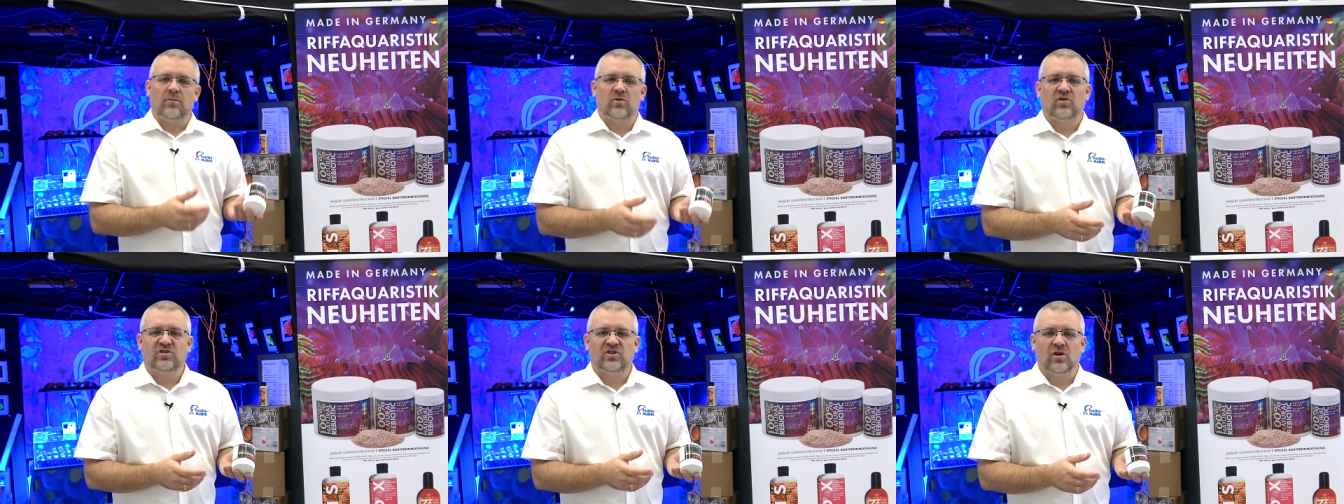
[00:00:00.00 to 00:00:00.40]

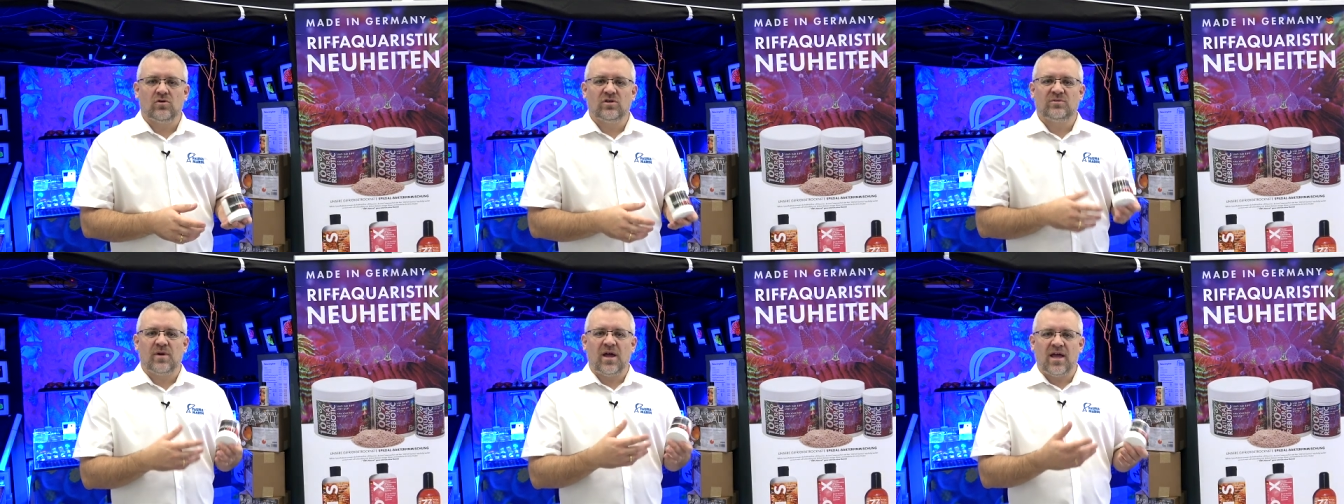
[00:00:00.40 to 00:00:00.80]

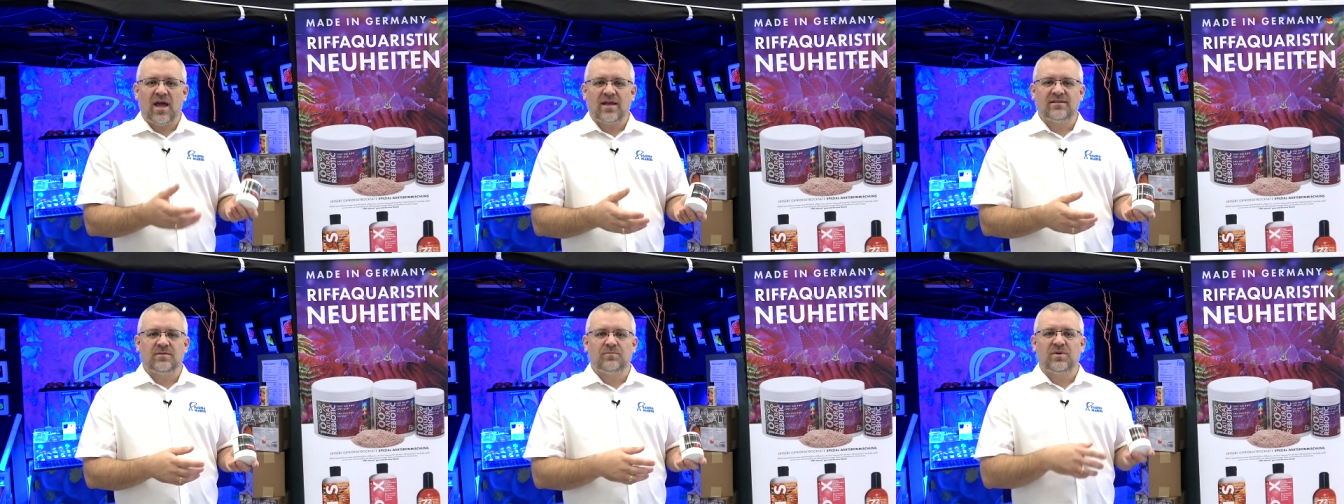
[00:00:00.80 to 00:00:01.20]
laboratories
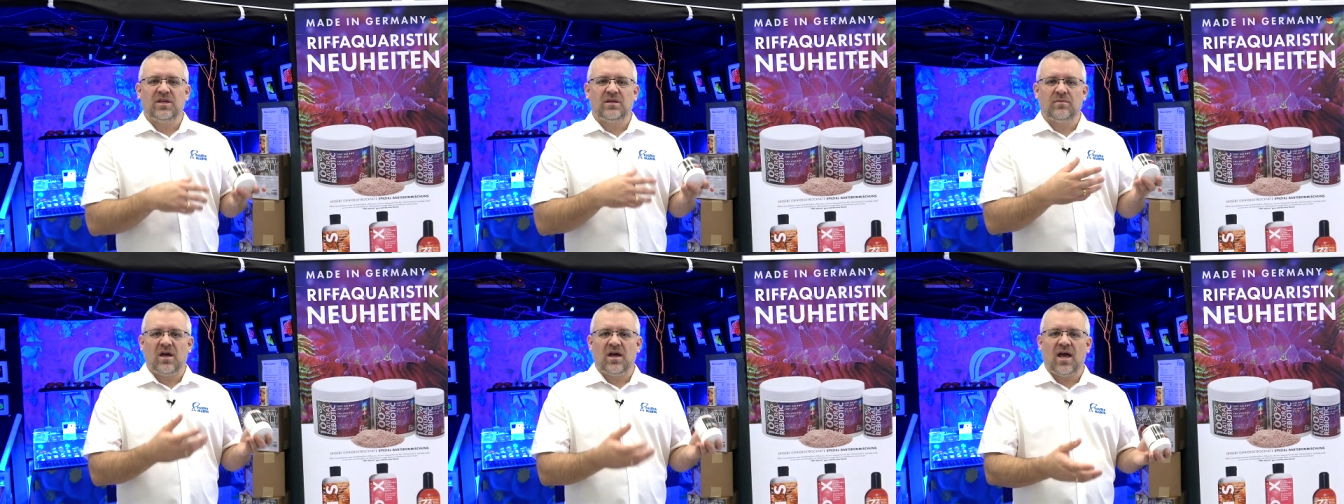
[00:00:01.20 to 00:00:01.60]
by
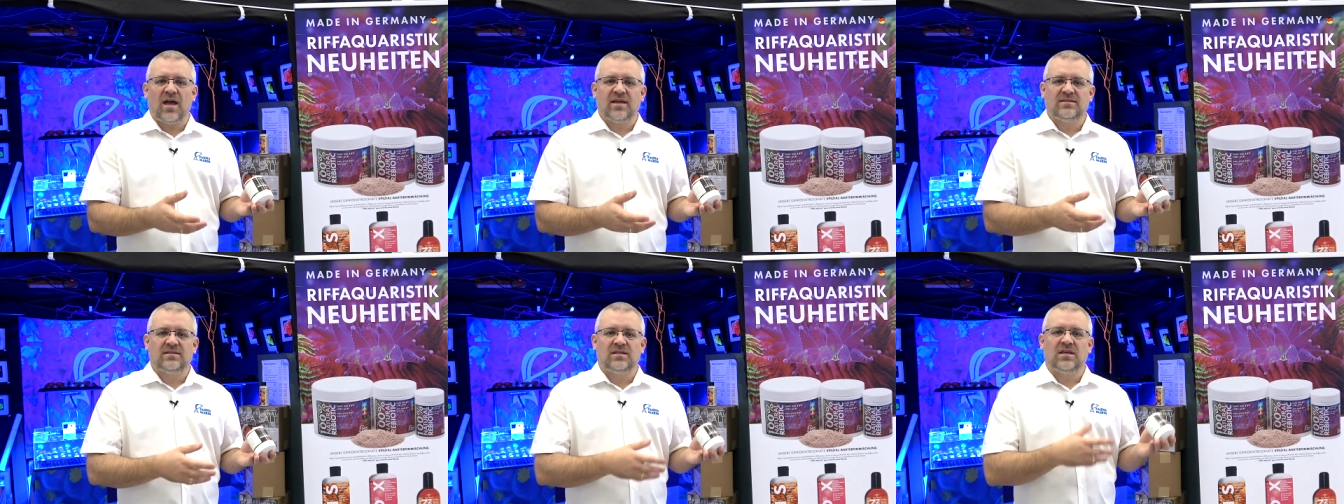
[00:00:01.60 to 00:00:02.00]
ICP,
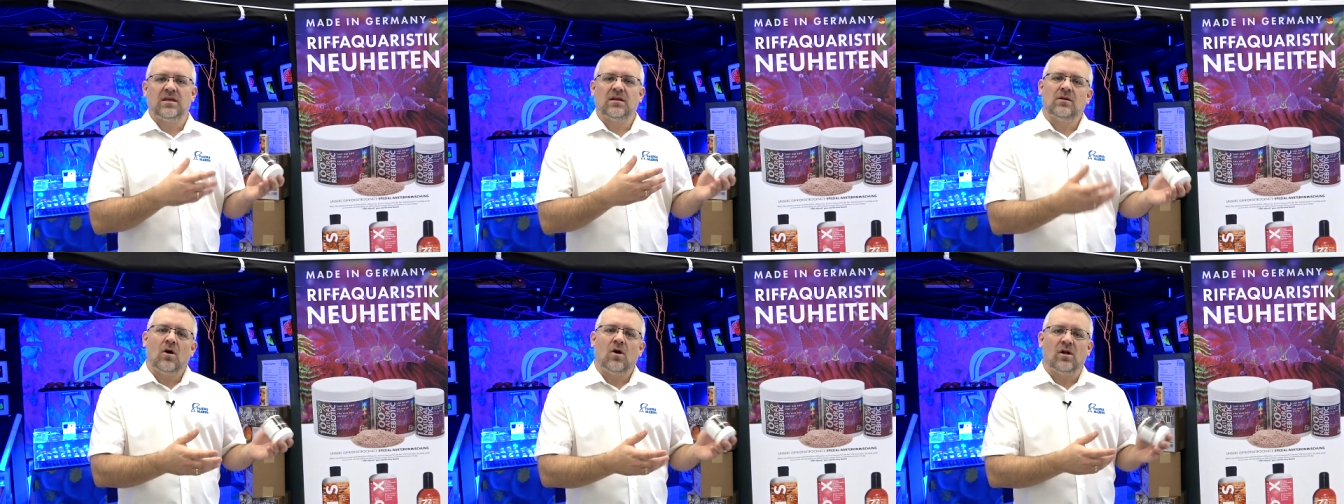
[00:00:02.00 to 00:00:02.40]
by
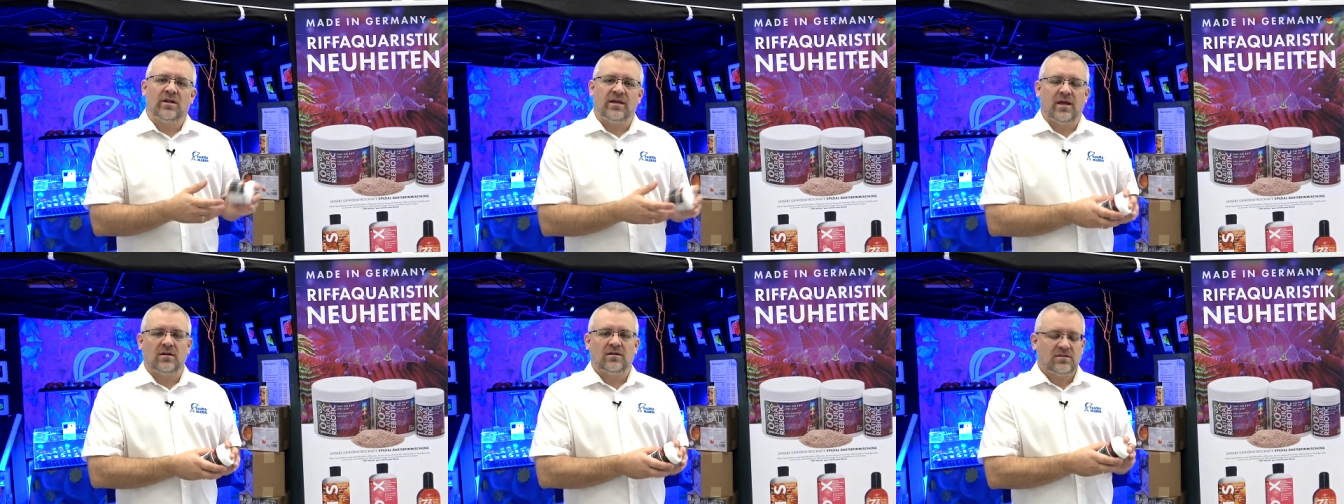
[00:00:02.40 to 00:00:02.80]
IC and all
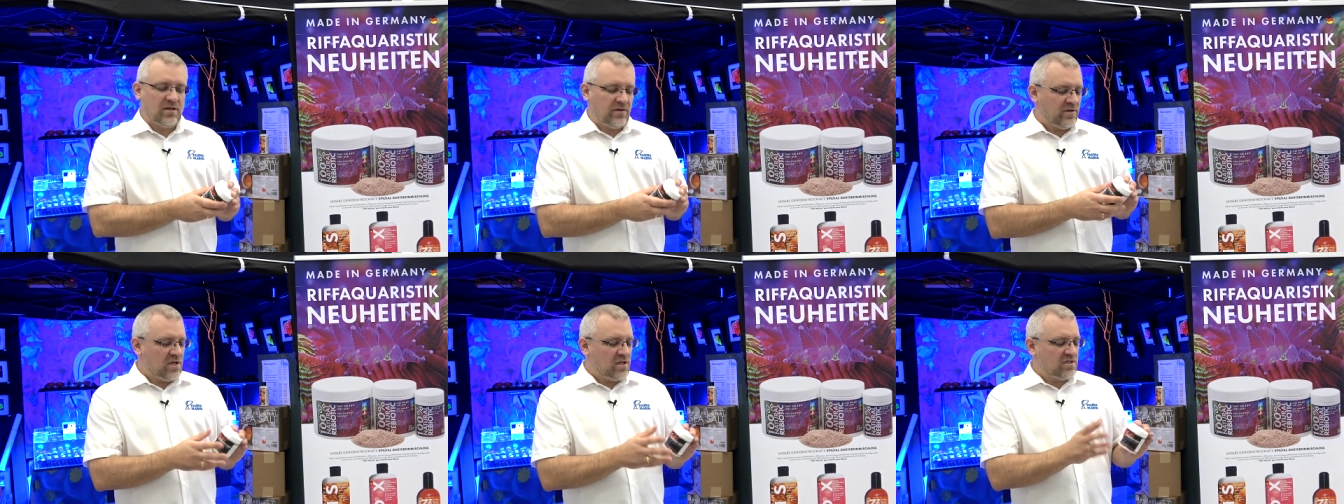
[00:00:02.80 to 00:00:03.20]
the other
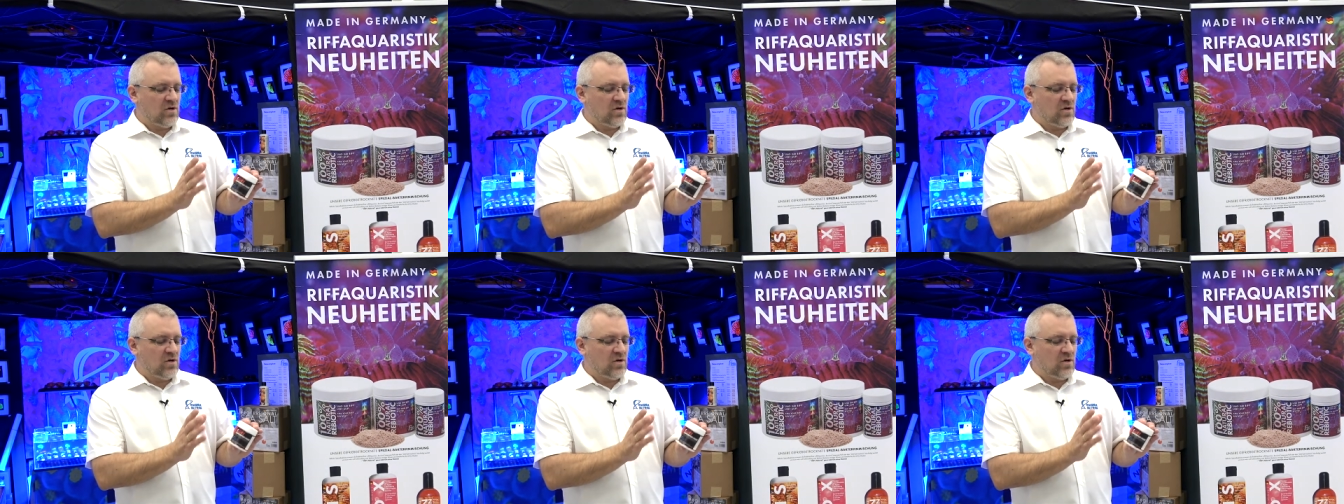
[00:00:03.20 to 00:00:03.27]
stuff,